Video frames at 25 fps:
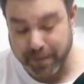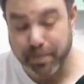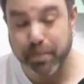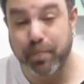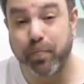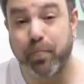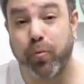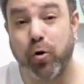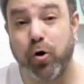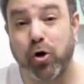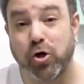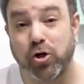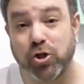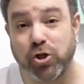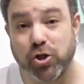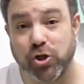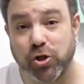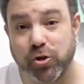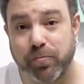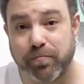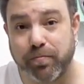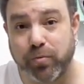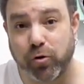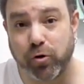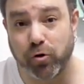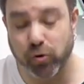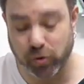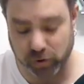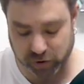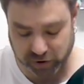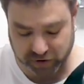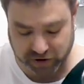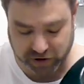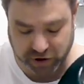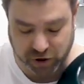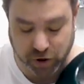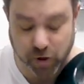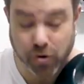a
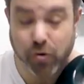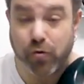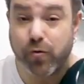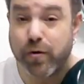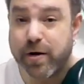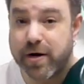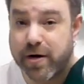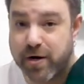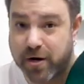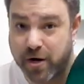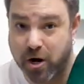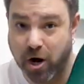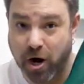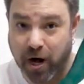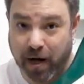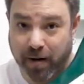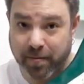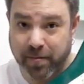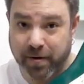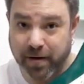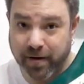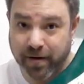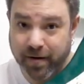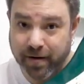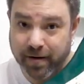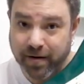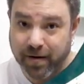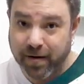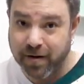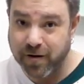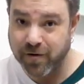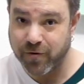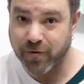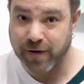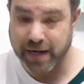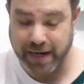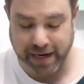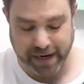push-pull tone knob,
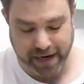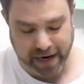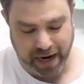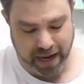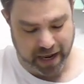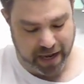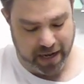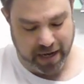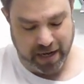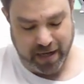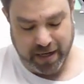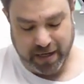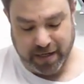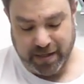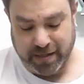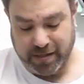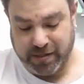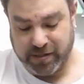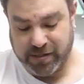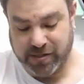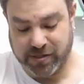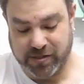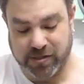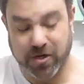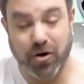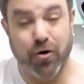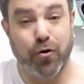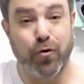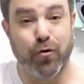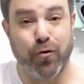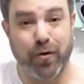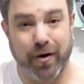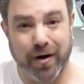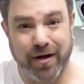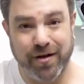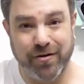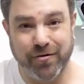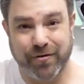okay?
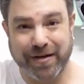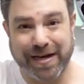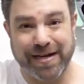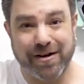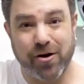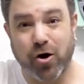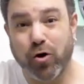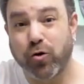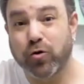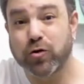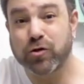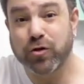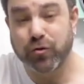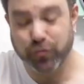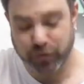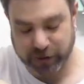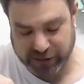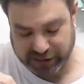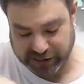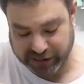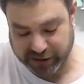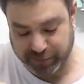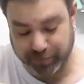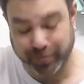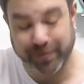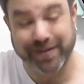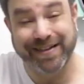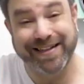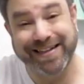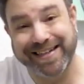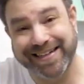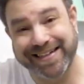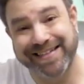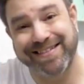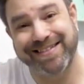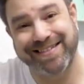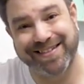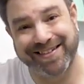So you can also
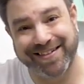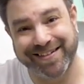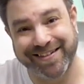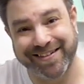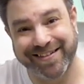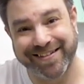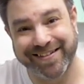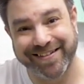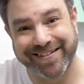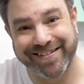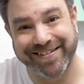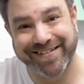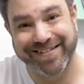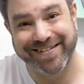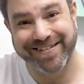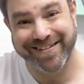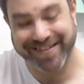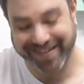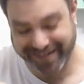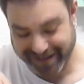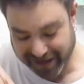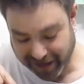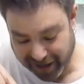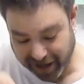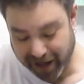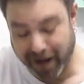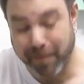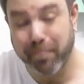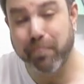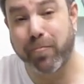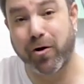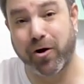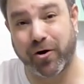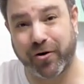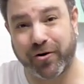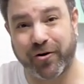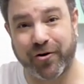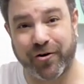split the
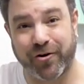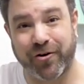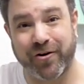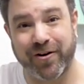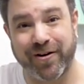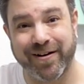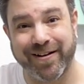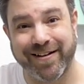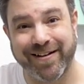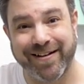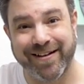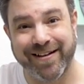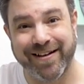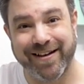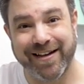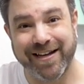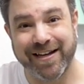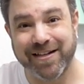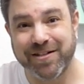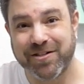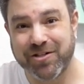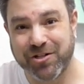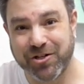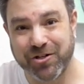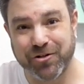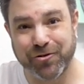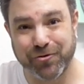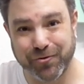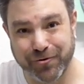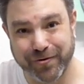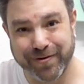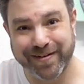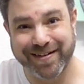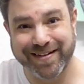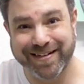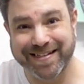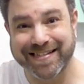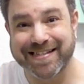humbucker
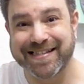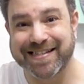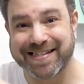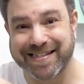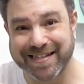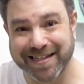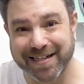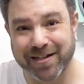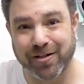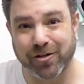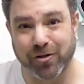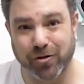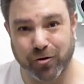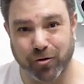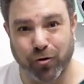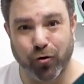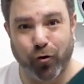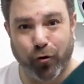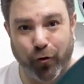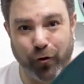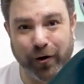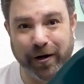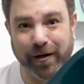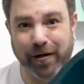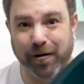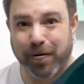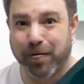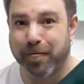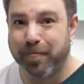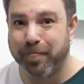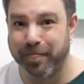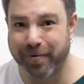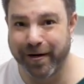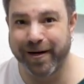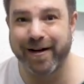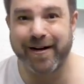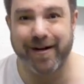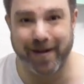into a single coil
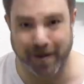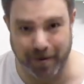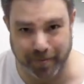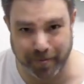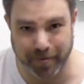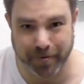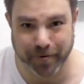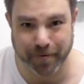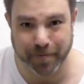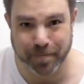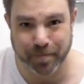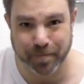pickup